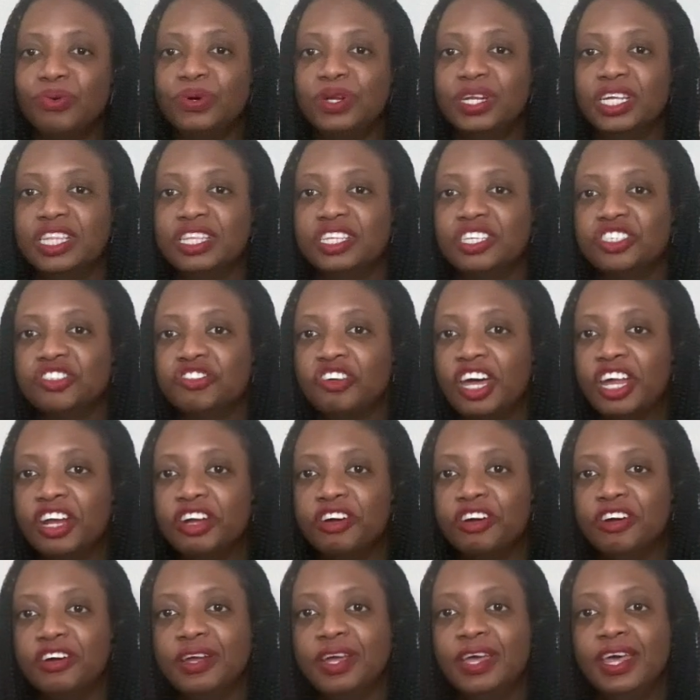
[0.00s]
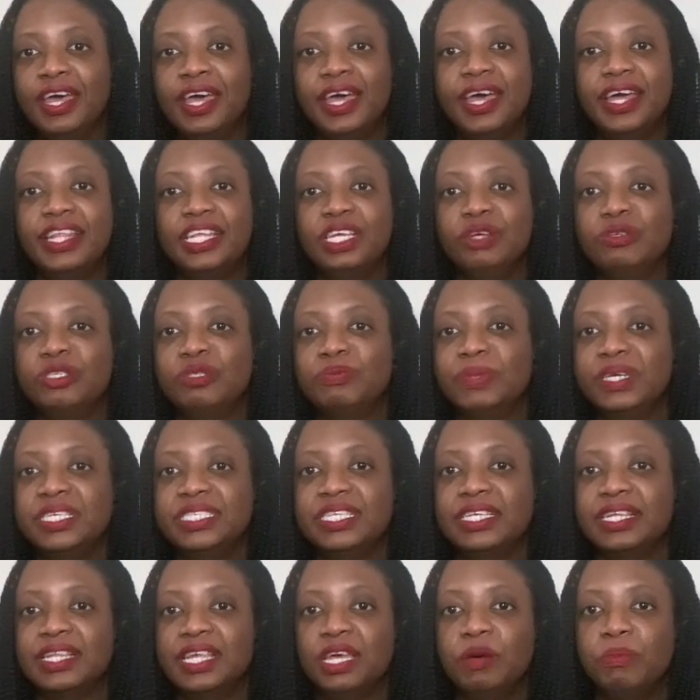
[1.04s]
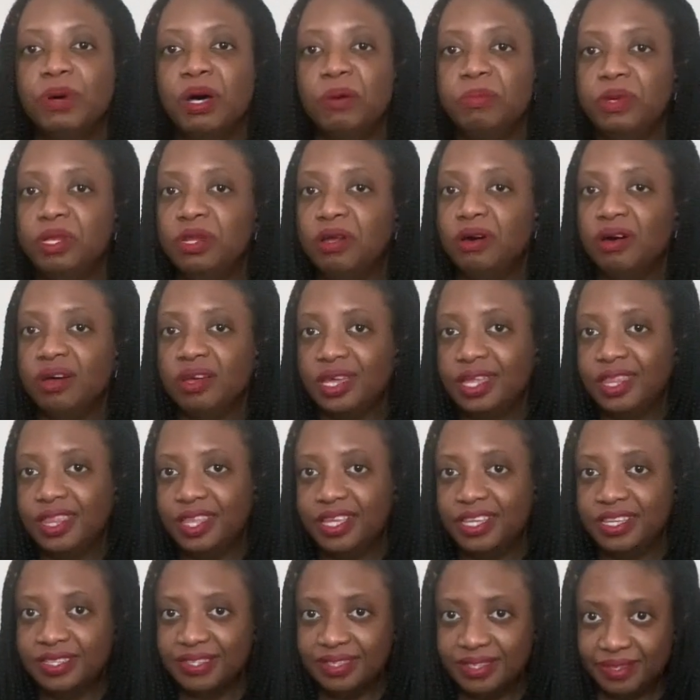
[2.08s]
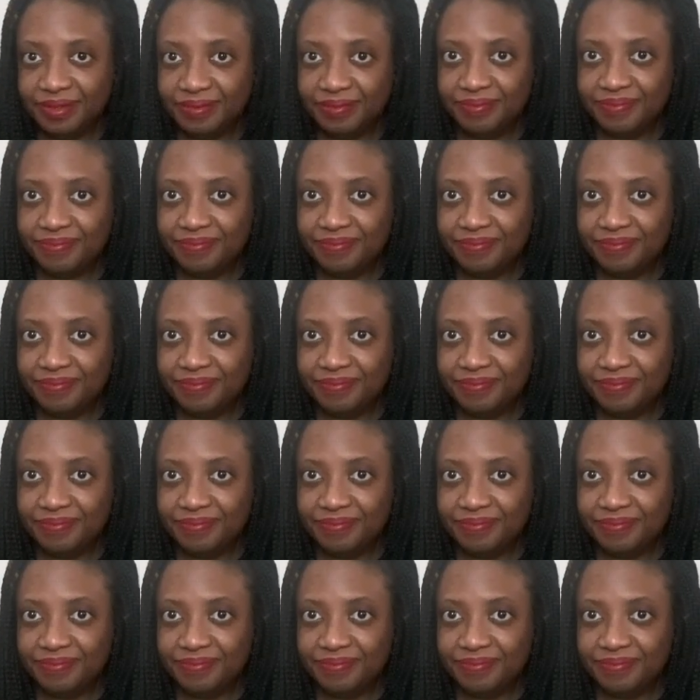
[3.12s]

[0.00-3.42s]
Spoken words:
it in the shredder, and he was basically a puppy dog in this.